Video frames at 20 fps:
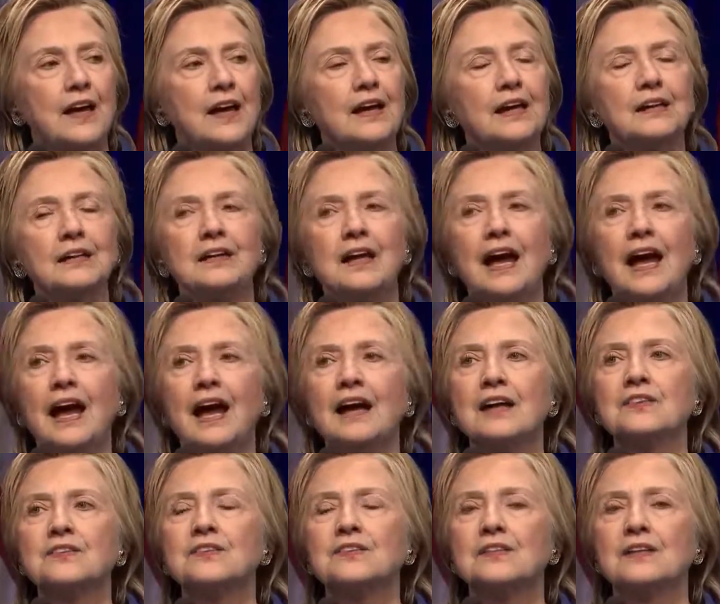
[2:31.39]
and
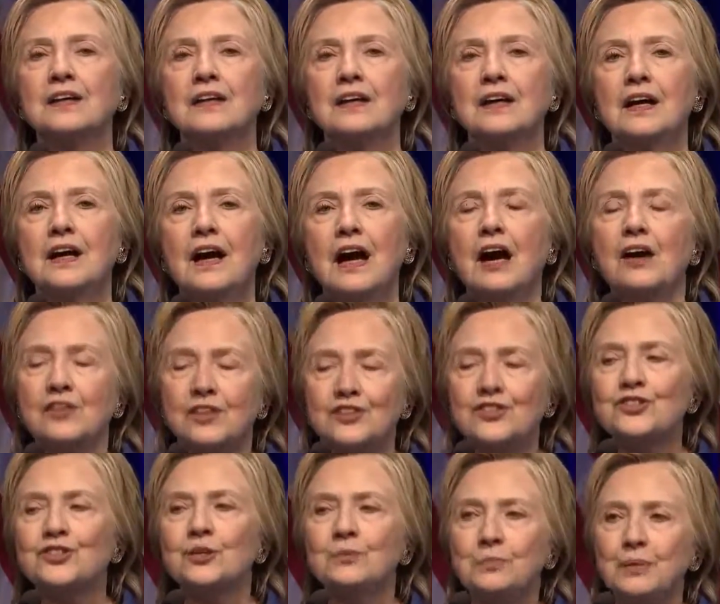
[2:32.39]
ask, how
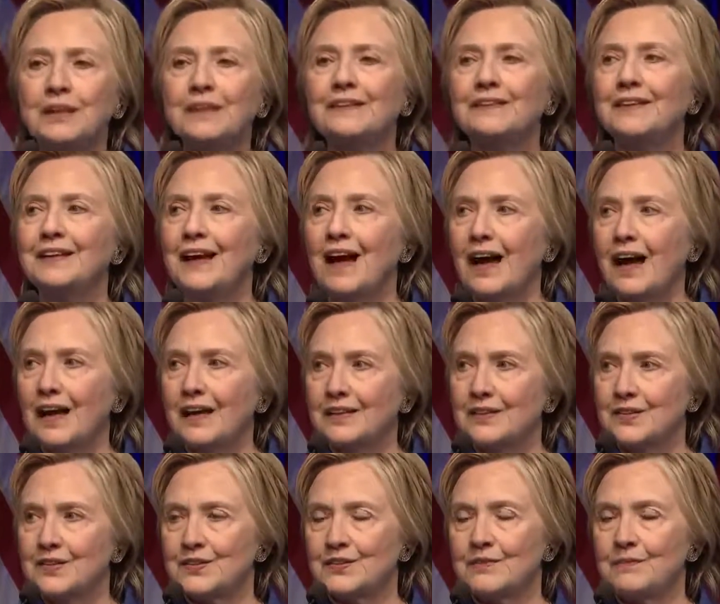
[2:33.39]
did she beat the
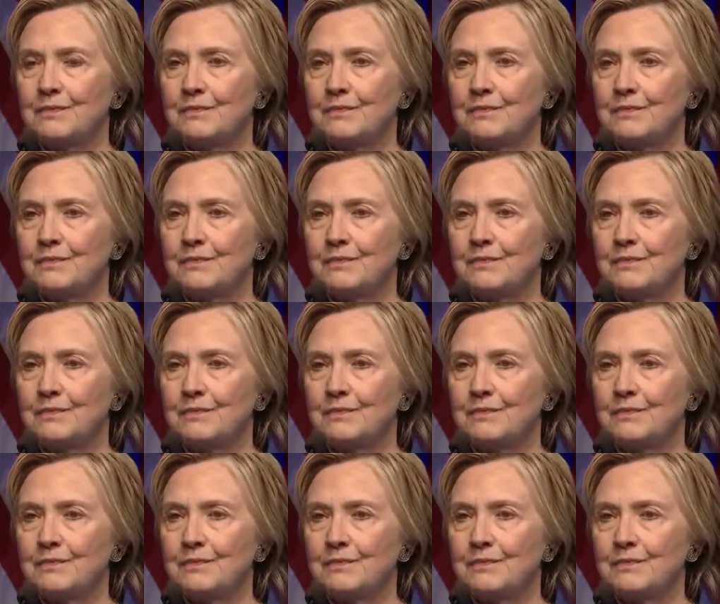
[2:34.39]
odds?